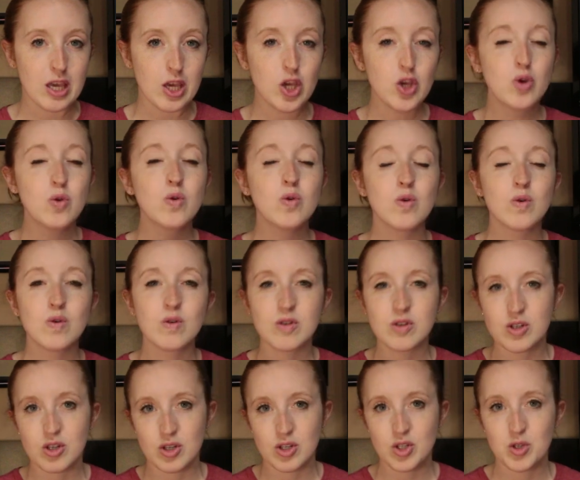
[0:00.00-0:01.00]

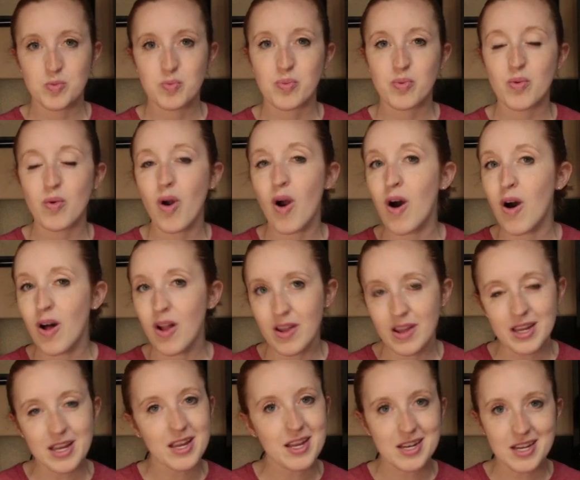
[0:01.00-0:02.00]
Huge,
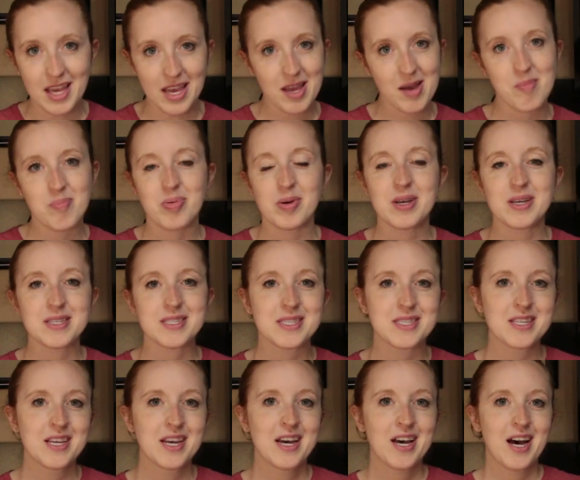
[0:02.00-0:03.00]
sprawling campus,